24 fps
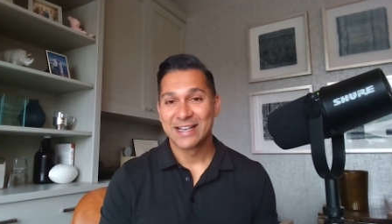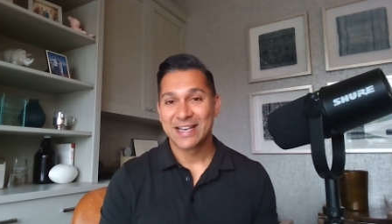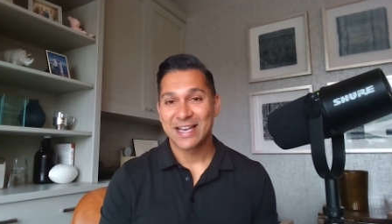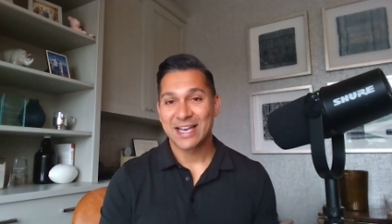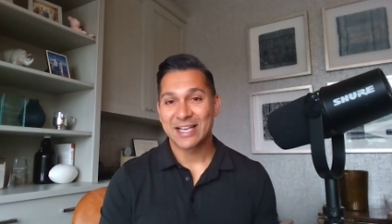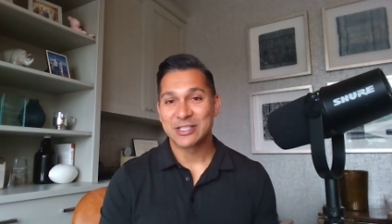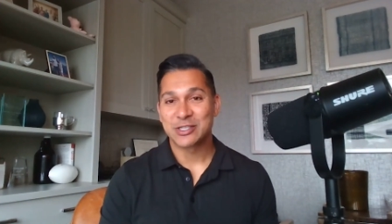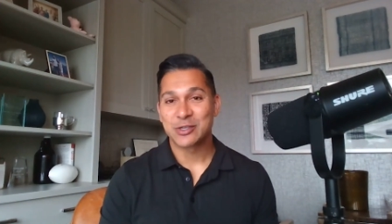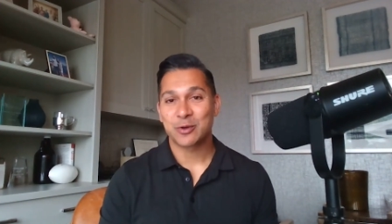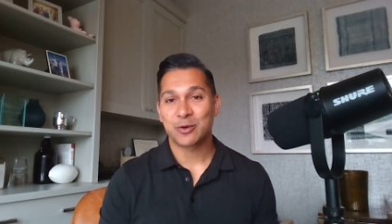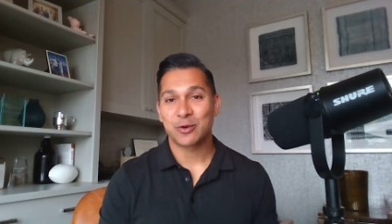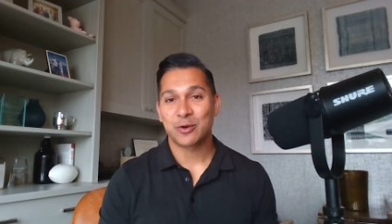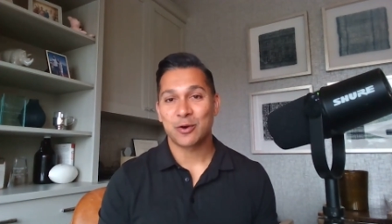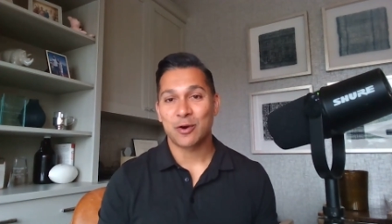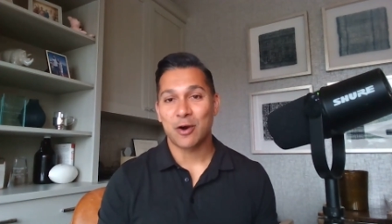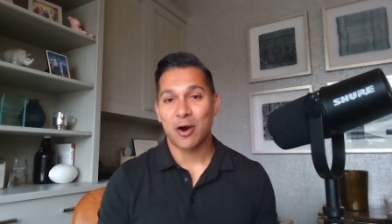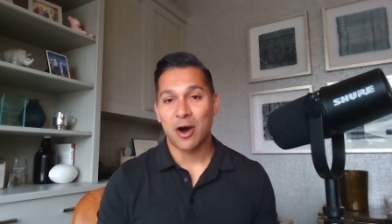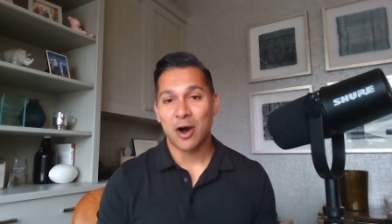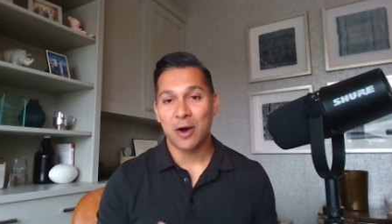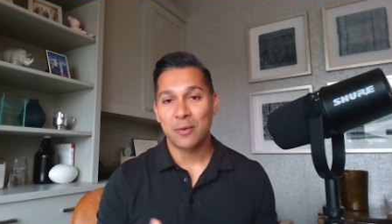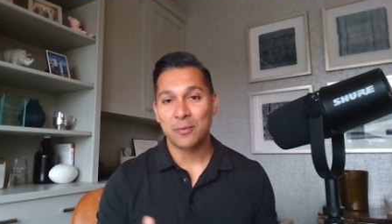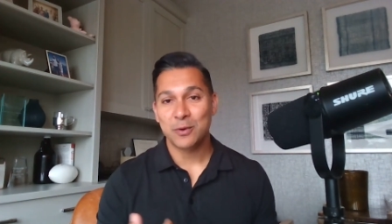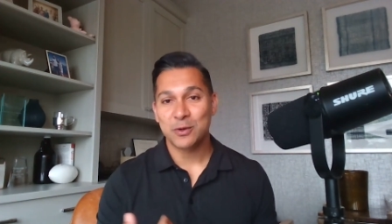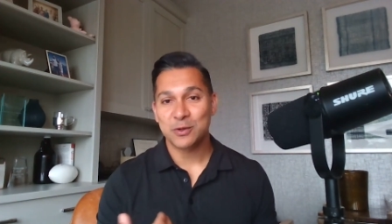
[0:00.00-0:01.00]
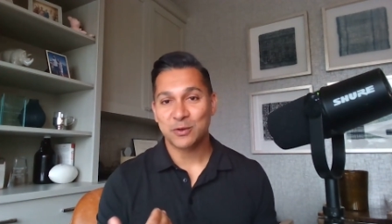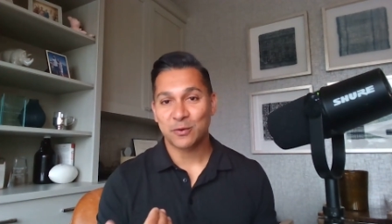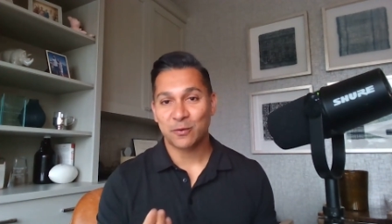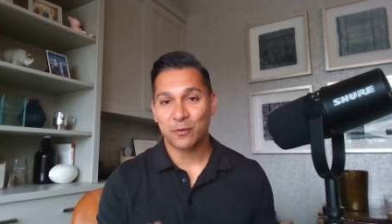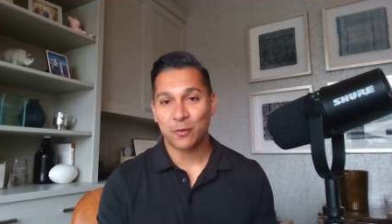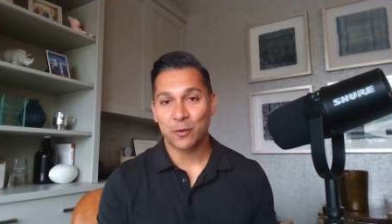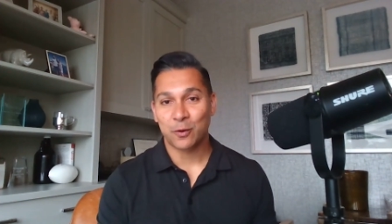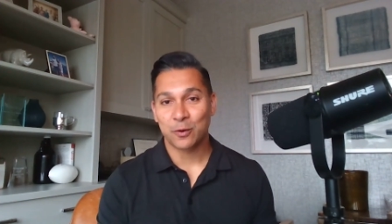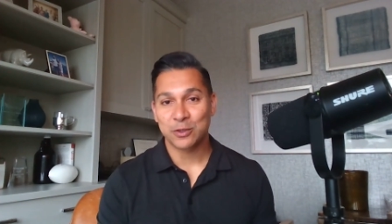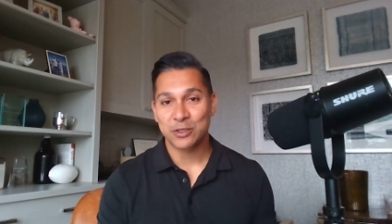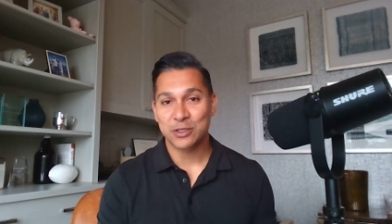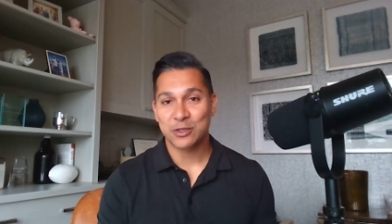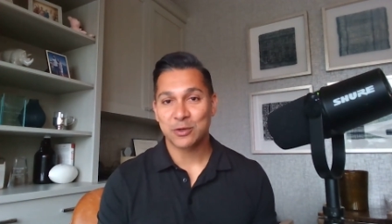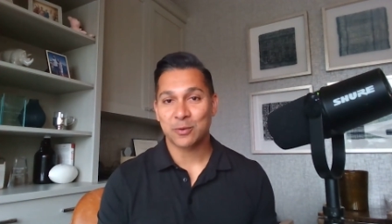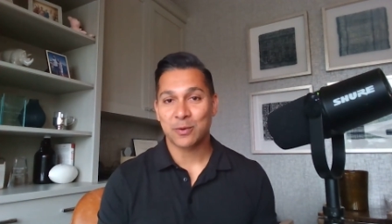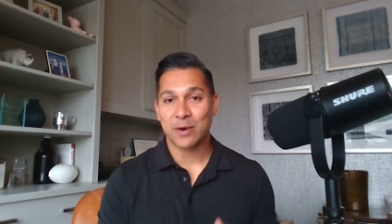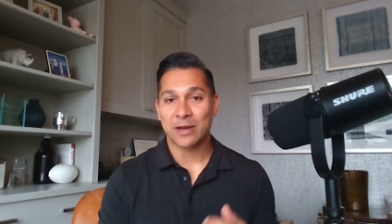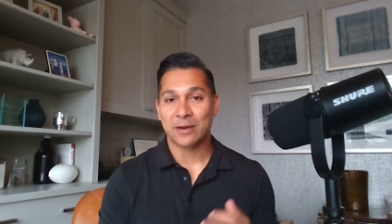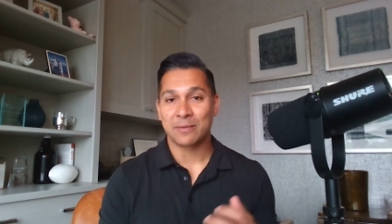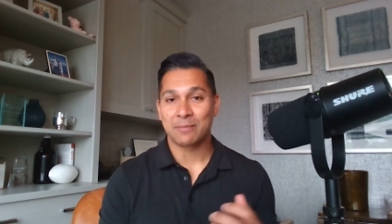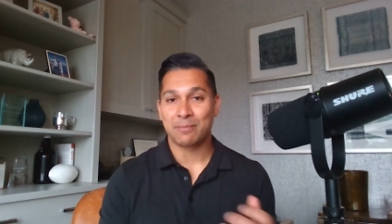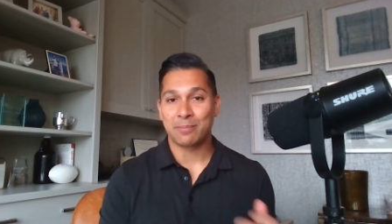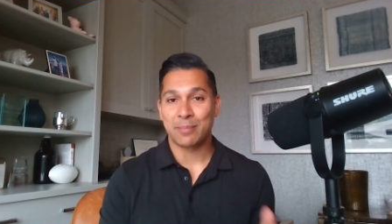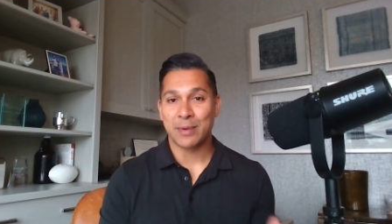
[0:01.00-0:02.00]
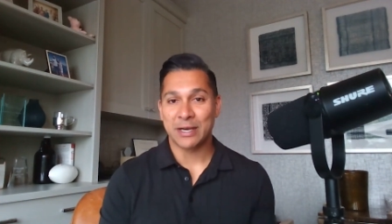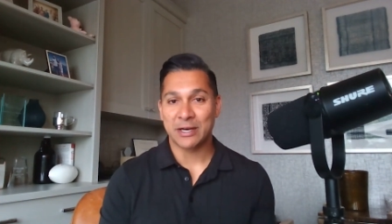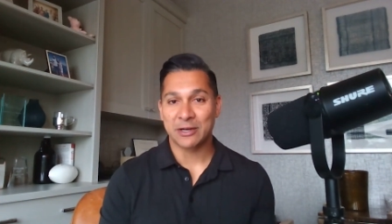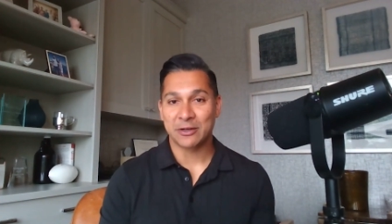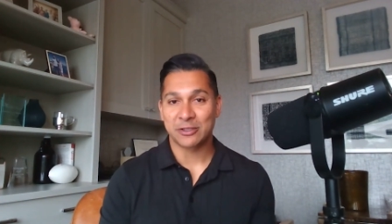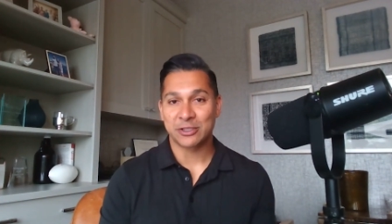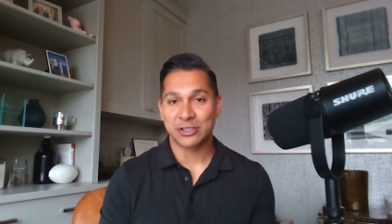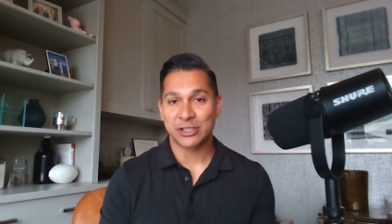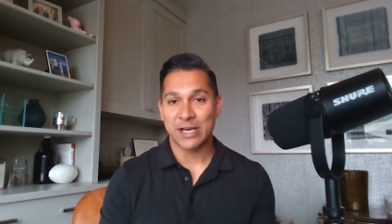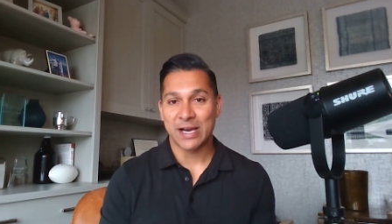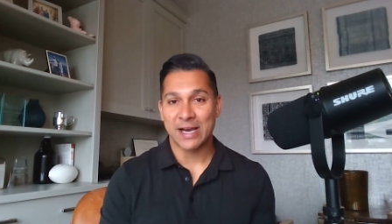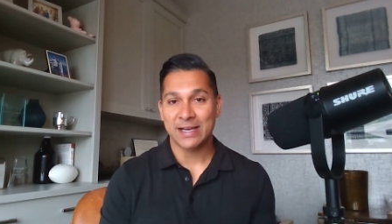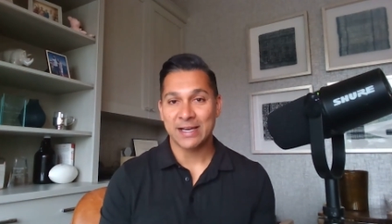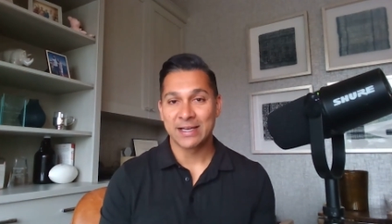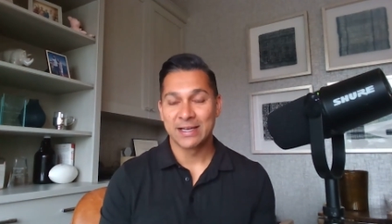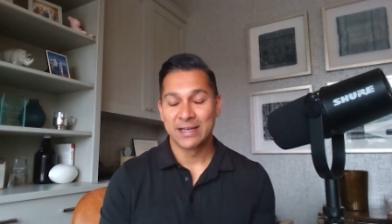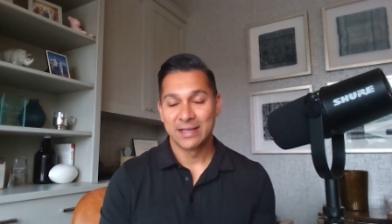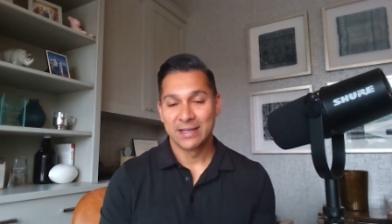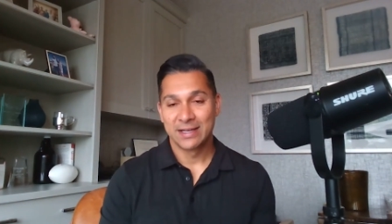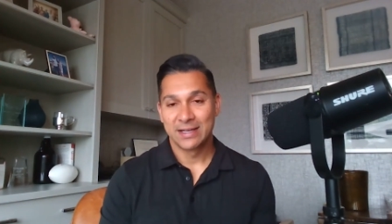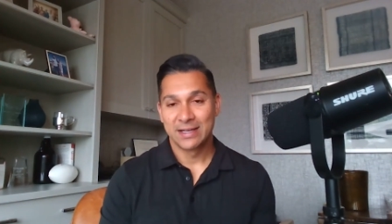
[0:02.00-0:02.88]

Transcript: And so you're almost forced to write a bigger check